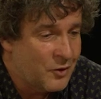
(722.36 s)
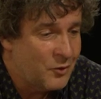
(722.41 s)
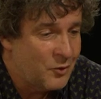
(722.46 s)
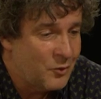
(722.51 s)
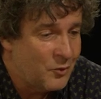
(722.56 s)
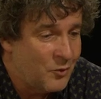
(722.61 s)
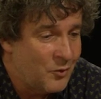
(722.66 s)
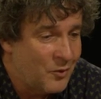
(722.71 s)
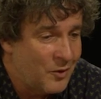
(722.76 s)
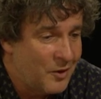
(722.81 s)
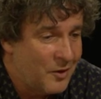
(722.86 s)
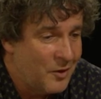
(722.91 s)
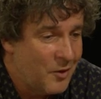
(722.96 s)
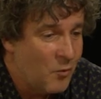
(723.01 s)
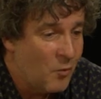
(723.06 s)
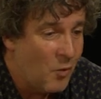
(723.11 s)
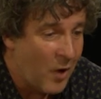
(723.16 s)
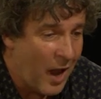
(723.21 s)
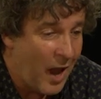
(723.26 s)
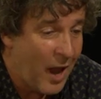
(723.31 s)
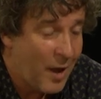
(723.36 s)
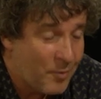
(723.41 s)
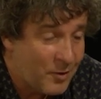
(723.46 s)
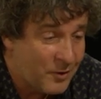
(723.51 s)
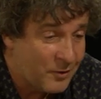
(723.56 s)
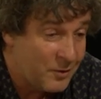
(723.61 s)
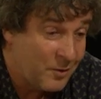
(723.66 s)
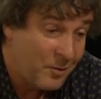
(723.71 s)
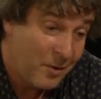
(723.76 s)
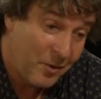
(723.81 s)
who
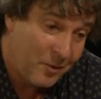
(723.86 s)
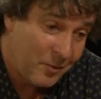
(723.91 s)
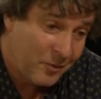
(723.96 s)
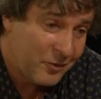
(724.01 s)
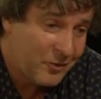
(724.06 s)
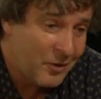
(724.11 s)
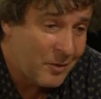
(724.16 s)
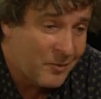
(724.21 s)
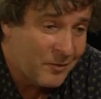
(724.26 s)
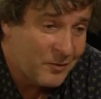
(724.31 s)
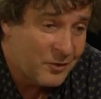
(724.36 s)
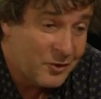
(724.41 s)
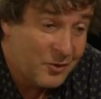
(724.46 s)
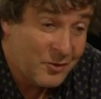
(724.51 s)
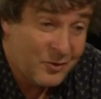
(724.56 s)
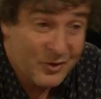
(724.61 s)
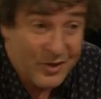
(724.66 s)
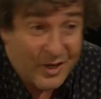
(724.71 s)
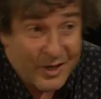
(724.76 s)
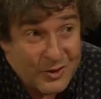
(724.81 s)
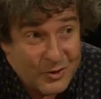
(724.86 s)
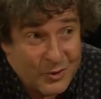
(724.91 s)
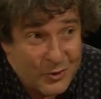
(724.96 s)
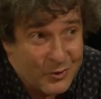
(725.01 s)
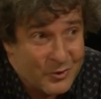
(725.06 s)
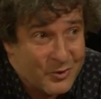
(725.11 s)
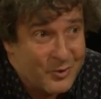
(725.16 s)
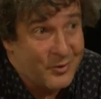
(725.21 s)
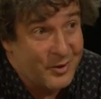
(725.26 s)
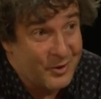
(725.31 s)
some of the students I
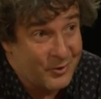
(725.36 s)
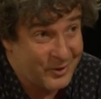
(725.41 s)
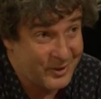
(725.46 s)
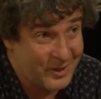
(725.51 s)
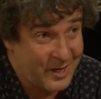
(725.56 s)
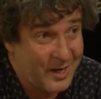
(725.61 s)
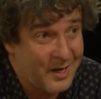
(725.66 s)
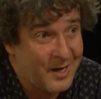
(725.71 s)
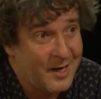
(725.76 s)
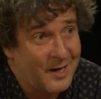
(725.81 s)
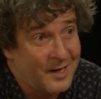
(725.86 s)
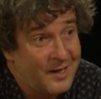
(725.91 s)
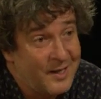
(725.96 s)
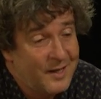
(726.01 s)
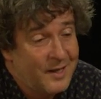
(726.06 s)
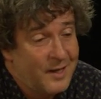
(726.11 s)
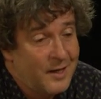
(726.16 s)
talked to in Osaka,